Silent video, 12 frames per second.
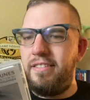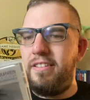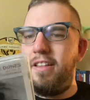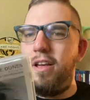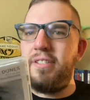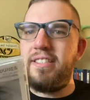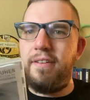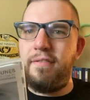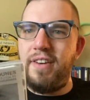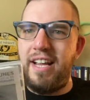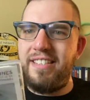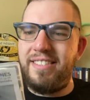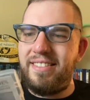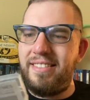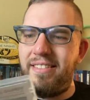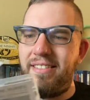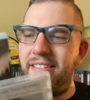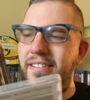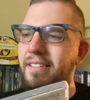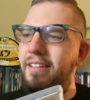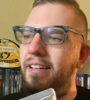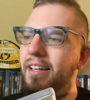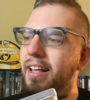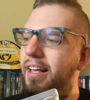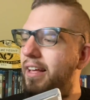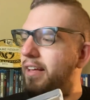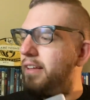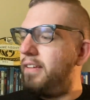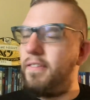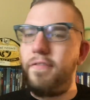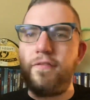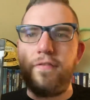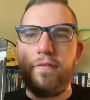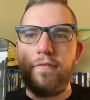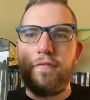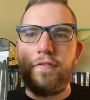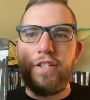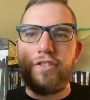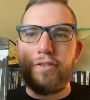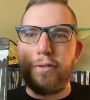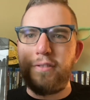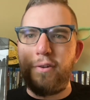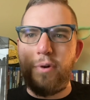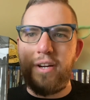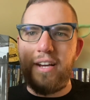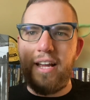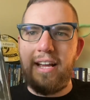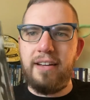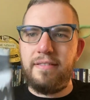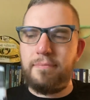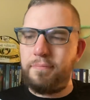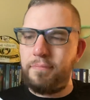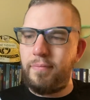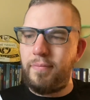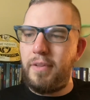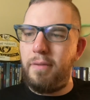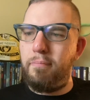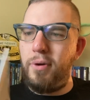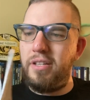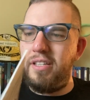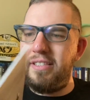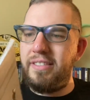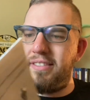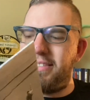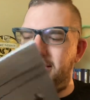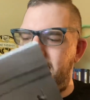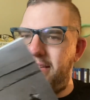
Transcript: They always have nice uh, features and whatnot and booklets.